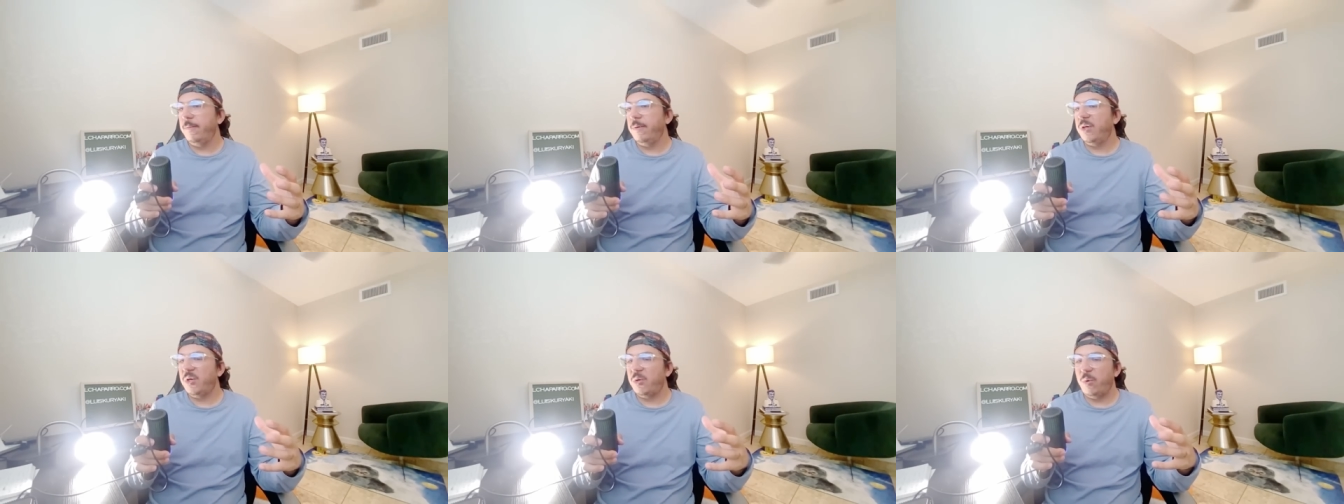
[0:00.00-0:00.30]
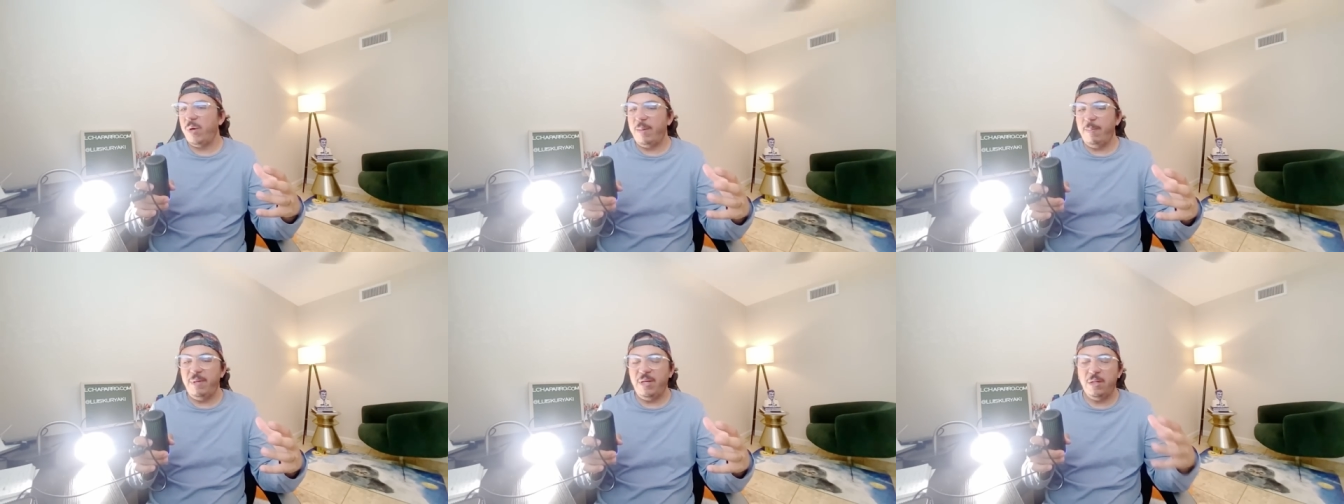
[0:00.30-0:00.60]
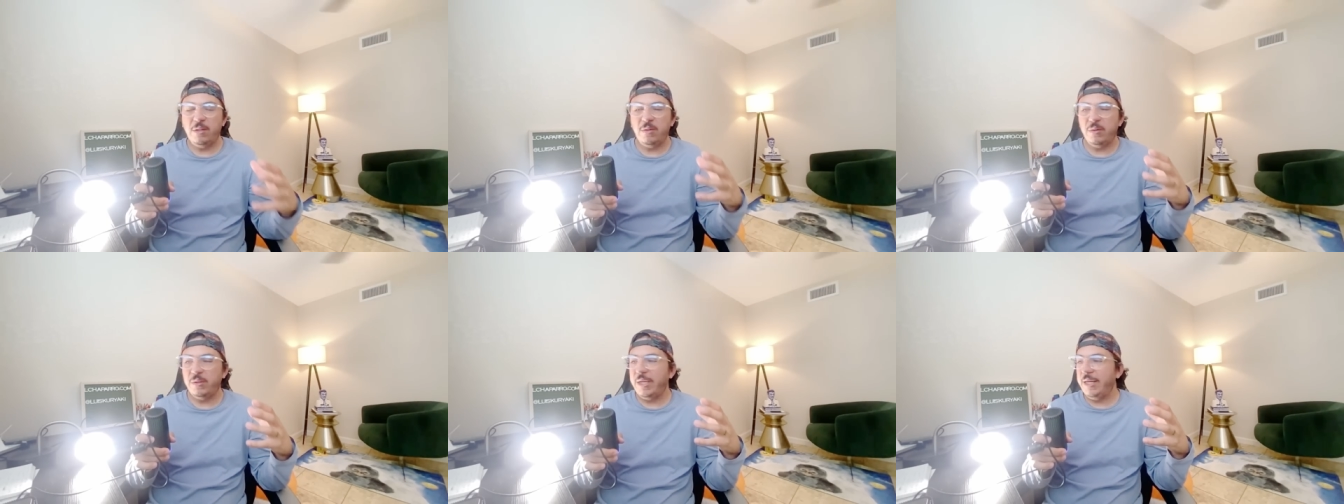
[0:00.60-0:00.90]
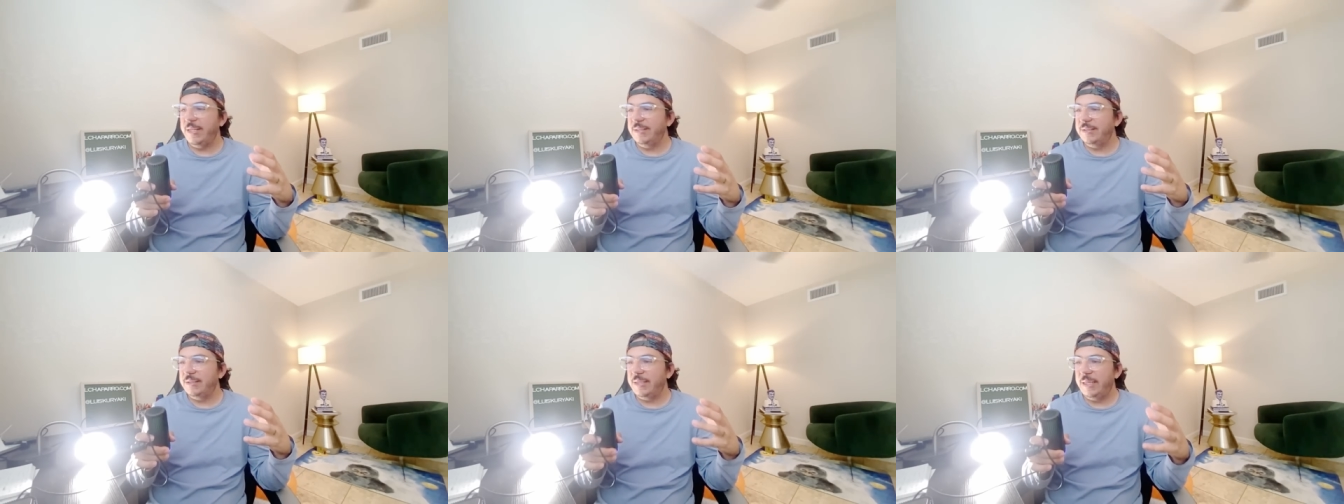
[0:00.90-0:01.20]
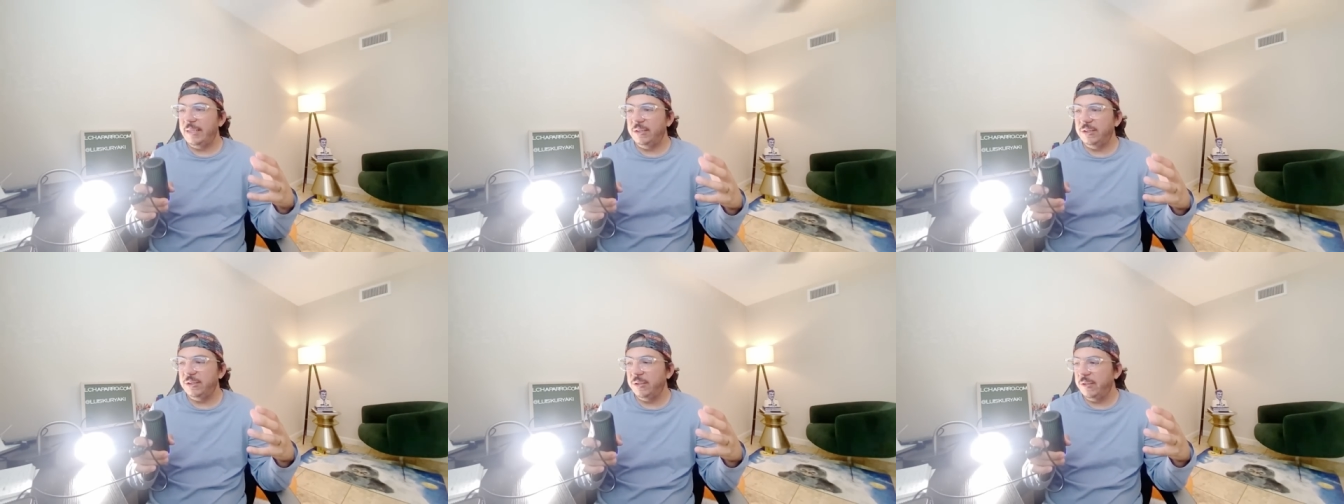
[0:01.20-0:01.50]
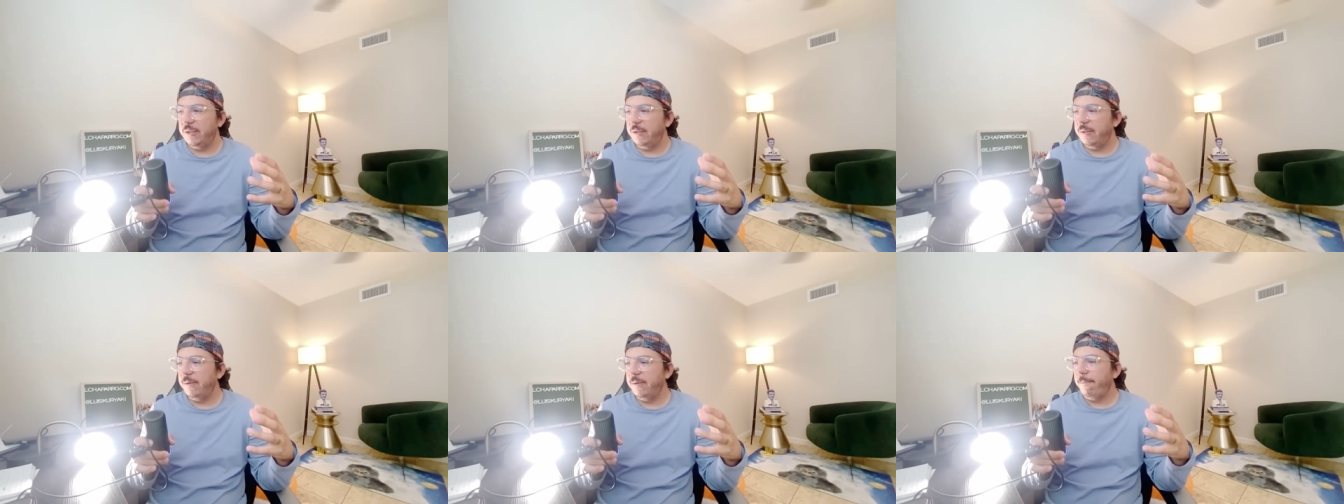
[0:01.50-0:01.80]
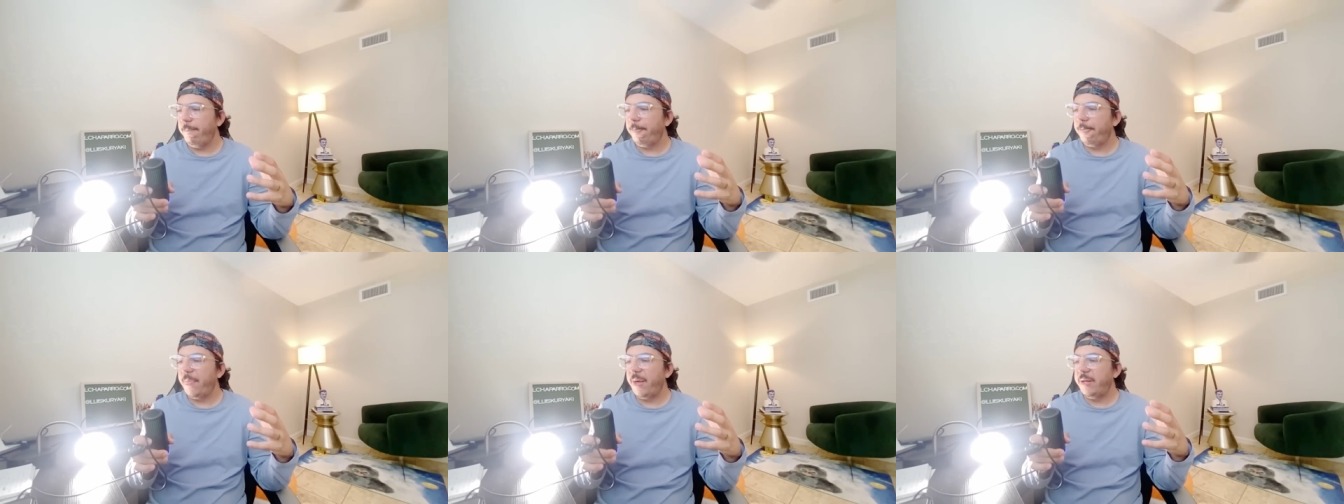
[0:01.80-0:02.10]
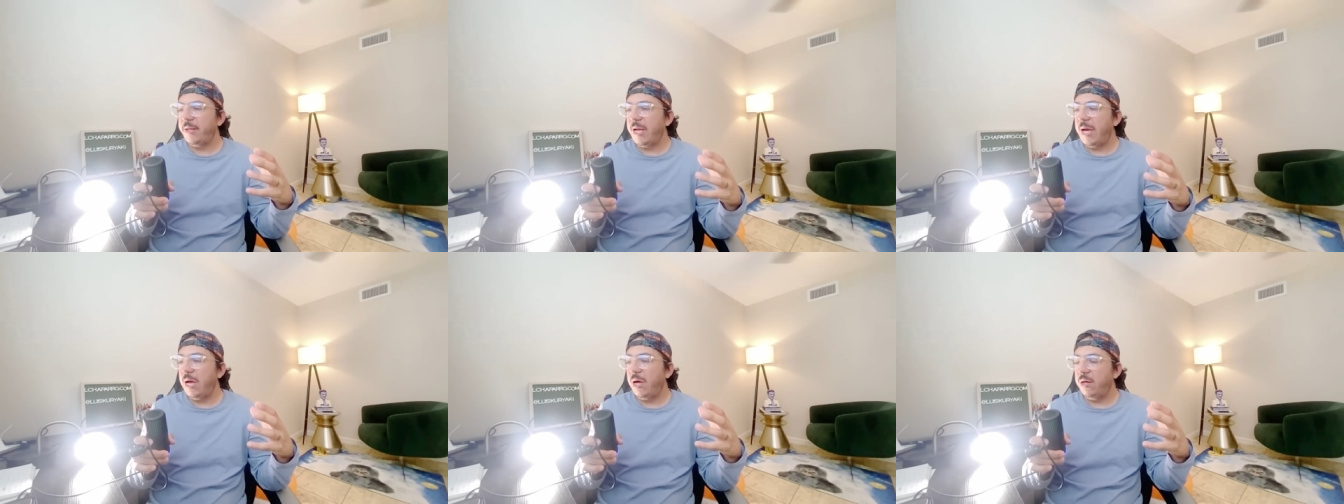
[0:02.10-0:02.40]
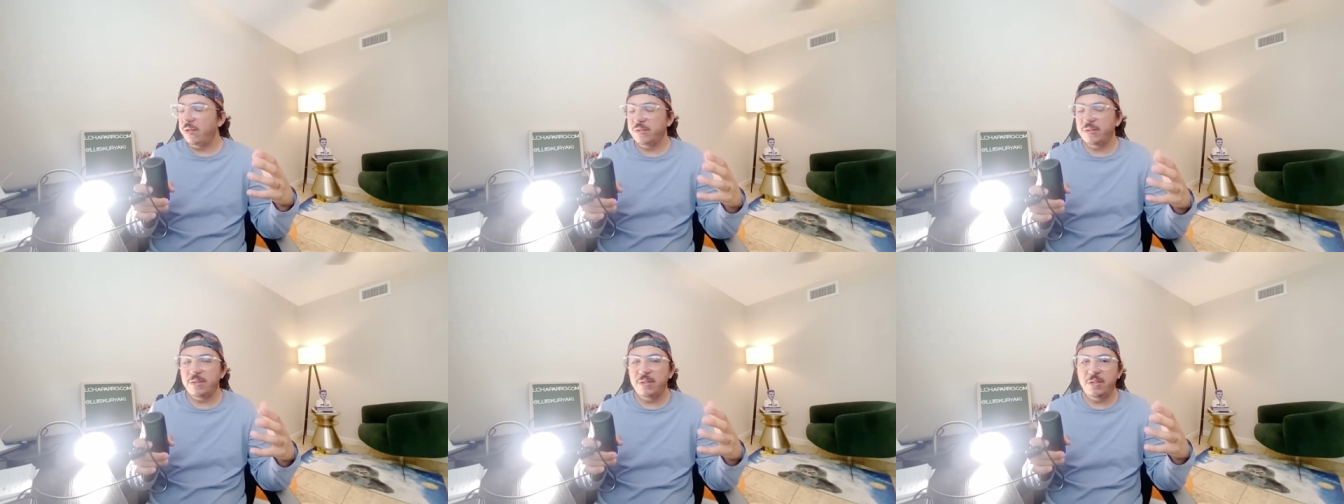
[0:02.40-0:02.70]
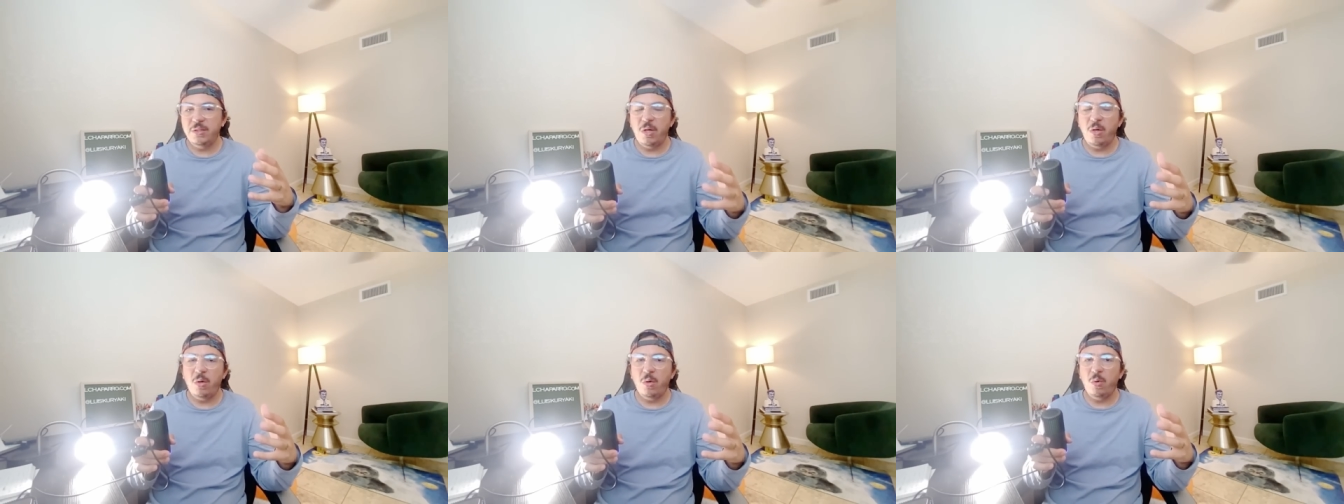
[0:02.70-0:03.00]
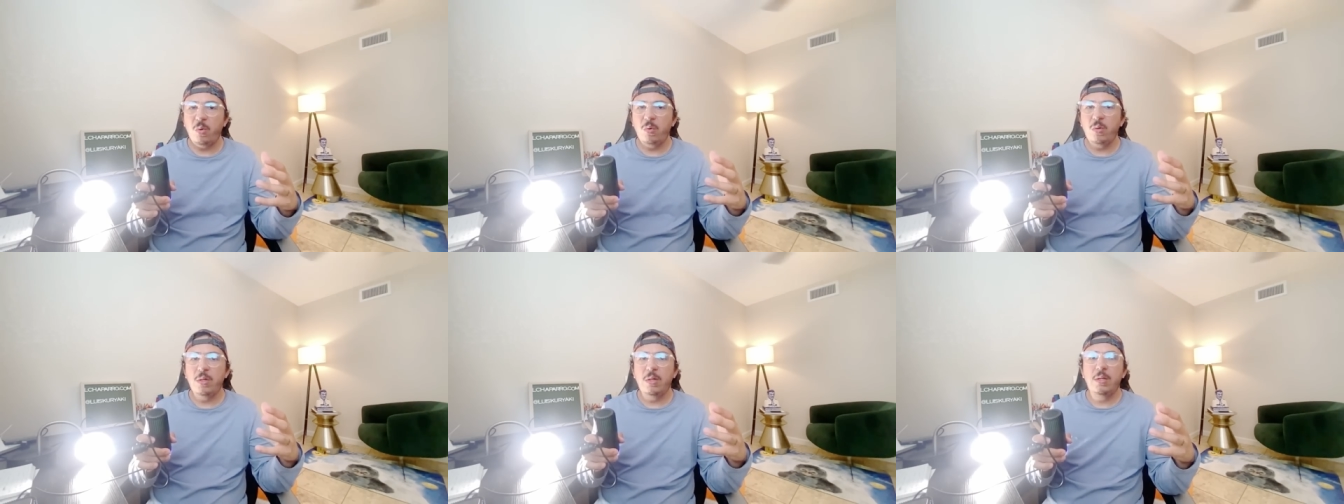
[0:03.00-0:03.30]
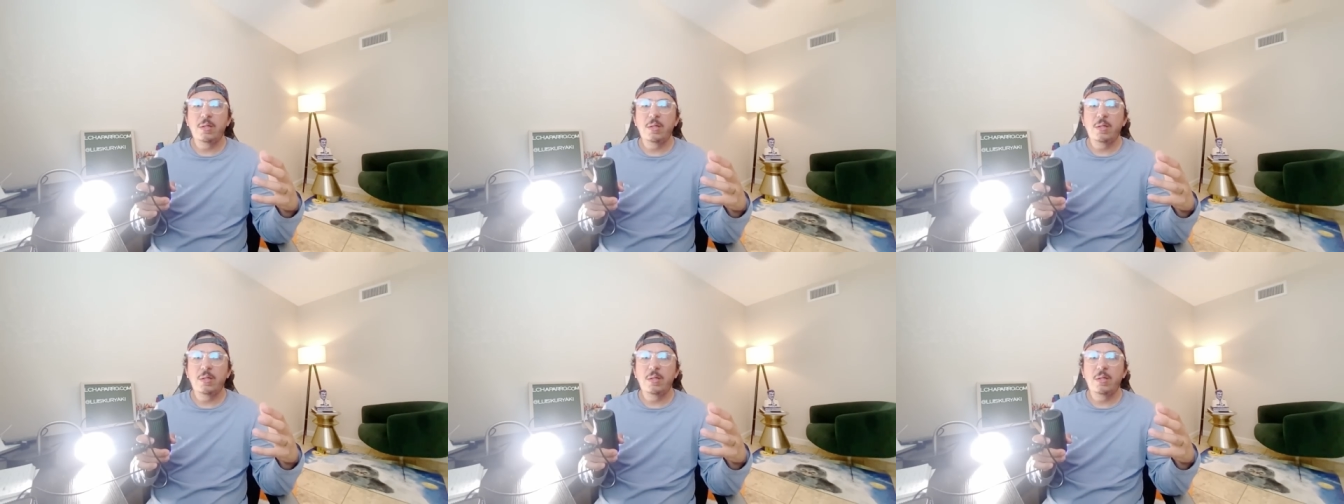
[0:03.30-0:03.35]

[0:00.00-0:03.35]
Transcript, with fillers: criminal organization that now has to do